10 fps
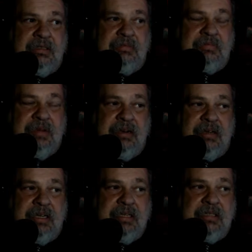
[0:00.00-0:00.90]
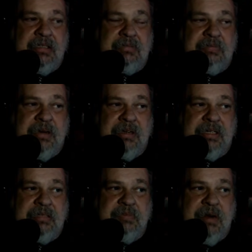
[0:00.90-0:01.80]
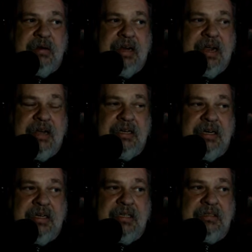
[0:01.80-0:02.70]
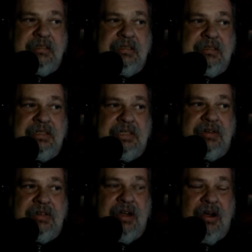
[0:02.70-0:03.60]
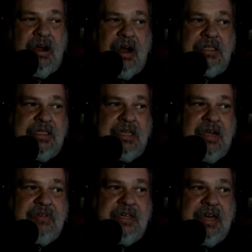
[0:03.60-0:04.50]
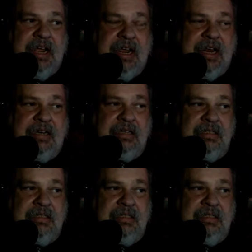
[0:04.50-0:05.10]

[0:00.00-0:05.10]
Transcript: Pokey's probably out there doing the hard stuff today,